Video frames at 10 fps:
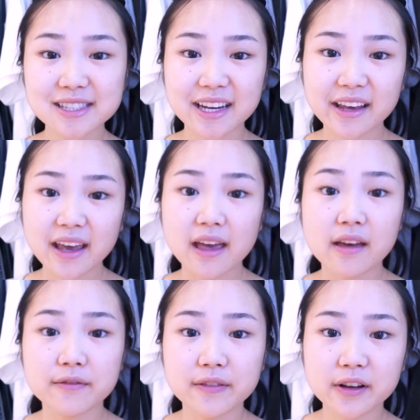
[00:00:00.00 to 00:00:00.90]
Today I
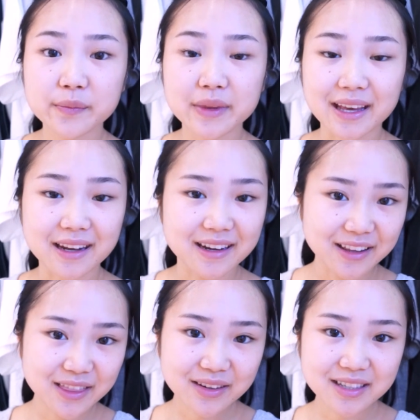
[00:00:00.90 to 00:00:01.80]
have filmed
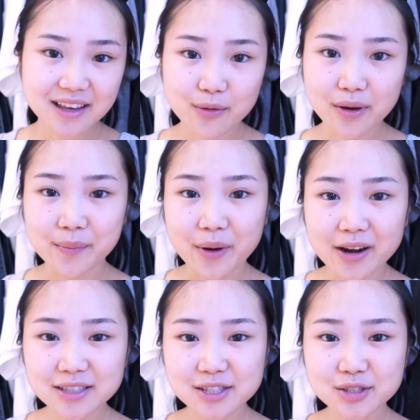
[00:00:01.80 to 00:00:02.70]
another DIY
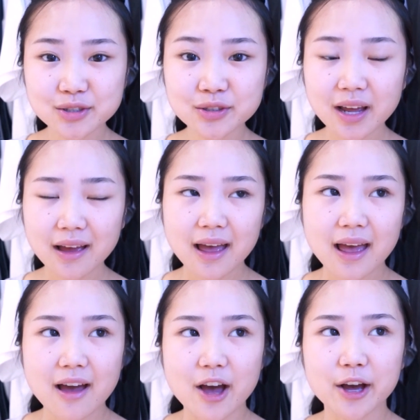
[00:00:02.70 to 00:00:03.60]
bodysuit.
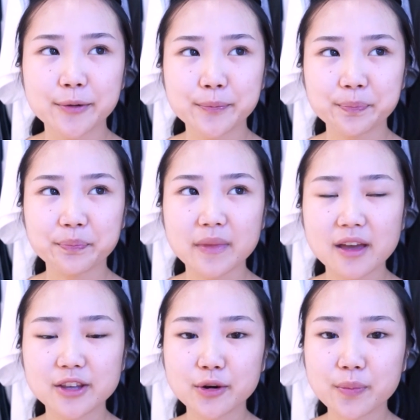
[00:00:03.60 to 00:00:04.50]

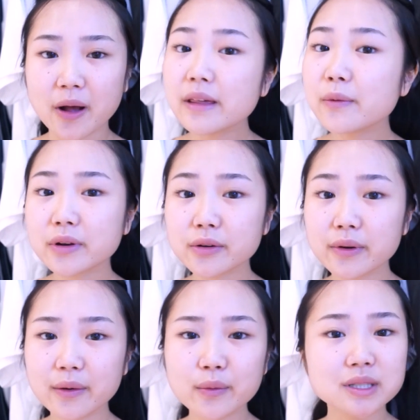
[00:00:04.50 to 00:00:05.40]
You're probably
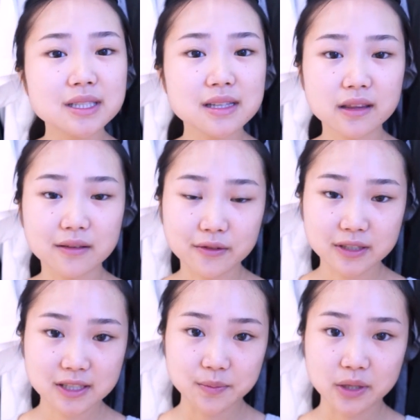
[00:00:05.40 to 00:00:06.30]
wondering what's the
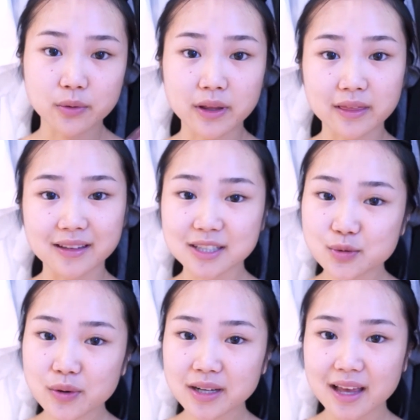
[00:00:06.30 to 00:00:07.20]
difference between this
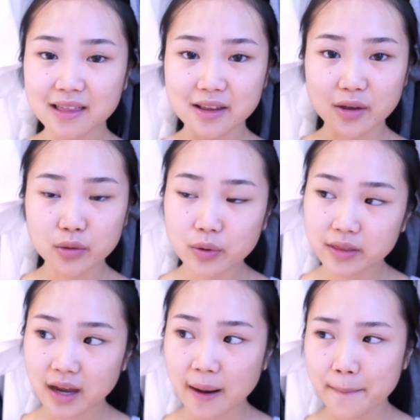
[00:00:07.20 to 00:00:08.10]
one and the other
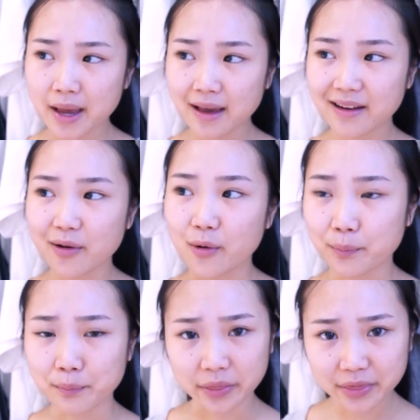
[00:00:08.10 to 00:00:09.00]
one that I made a
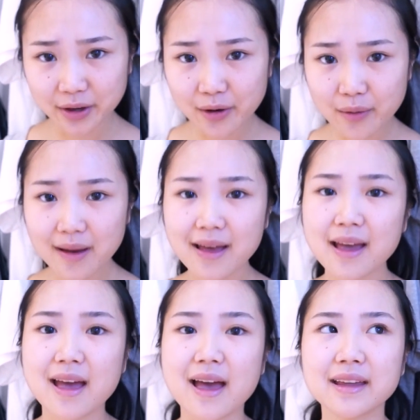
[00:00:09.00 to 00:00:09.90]
month ago.
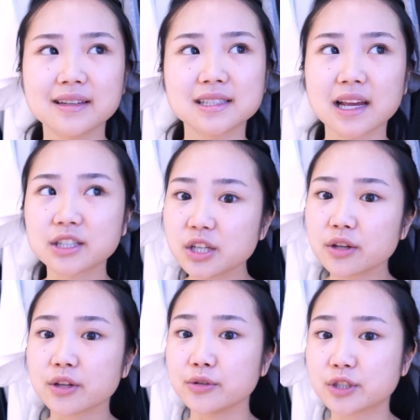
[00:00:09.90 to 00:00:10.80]
And there's actually
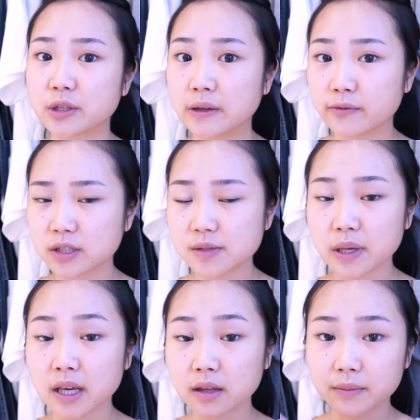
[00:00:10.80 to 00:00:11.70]
a huge difference
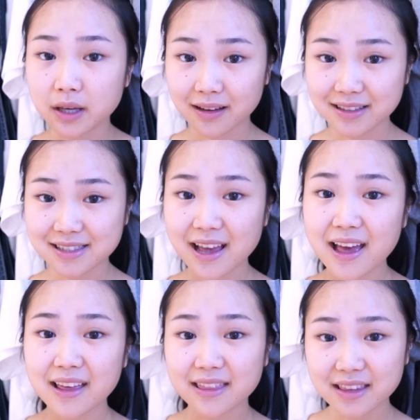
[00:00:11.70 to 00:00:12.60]
because
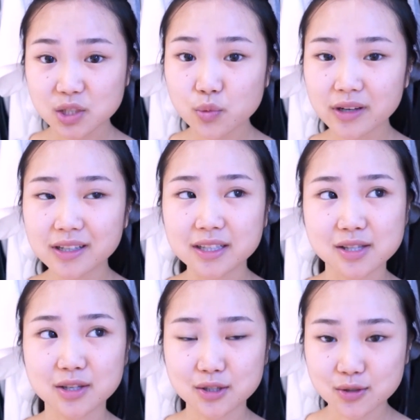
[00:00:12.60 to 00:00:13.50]
this one
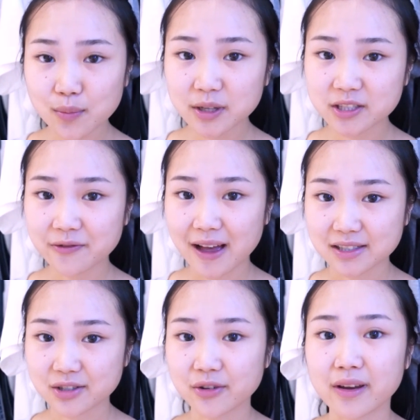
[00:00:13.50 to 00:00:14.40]
is so much
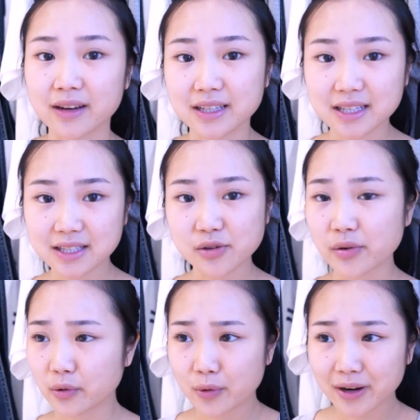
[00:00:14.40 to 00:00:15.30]
faster and easier
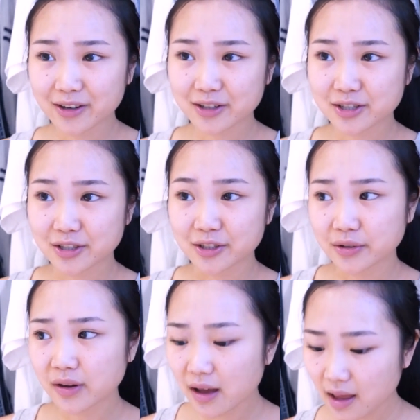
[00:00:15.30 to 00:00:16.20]
and quicker to
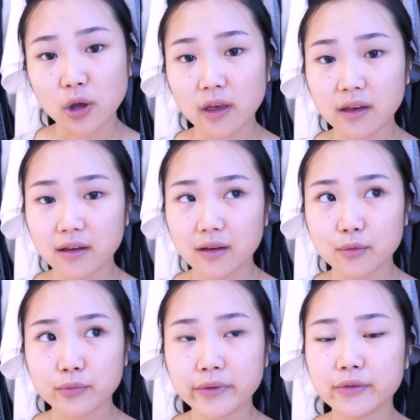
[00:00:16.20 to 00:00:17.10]
do. I
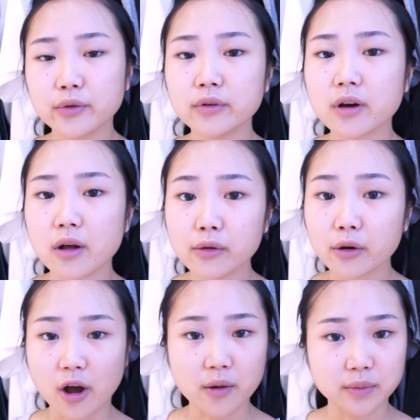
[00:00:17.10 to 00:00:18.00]
reviewed all
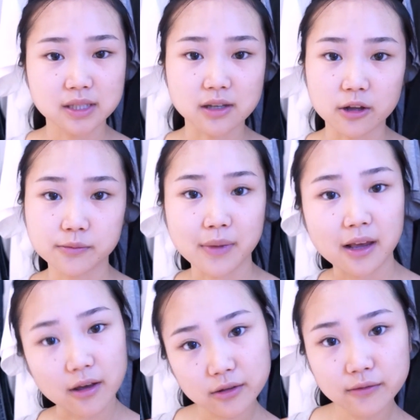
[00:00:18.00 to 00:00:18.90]
your comments on
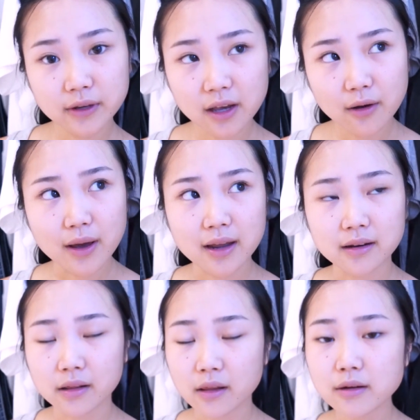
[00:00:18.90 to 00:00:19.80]
my other video
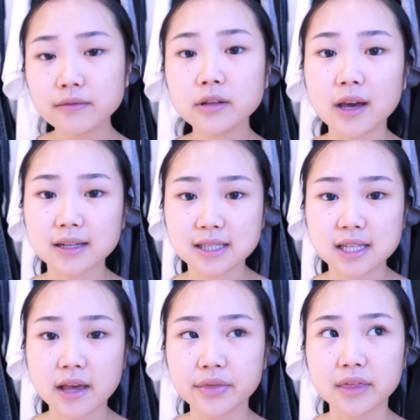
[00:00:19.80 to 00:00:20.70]
and a lot of you guys
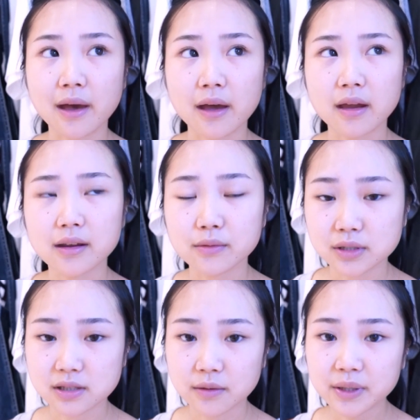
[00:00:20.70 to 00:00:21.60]
said that it
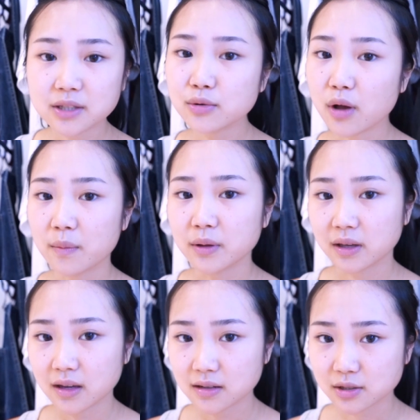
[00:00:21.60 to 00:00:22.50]
was a bit too
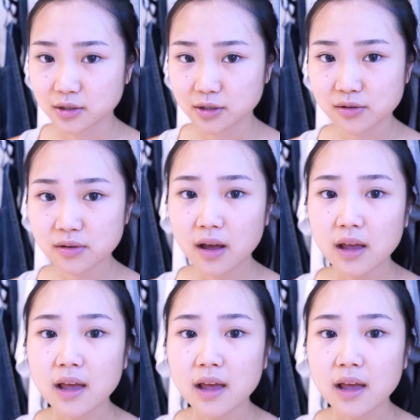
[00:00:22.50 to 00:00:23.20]
complicated to do.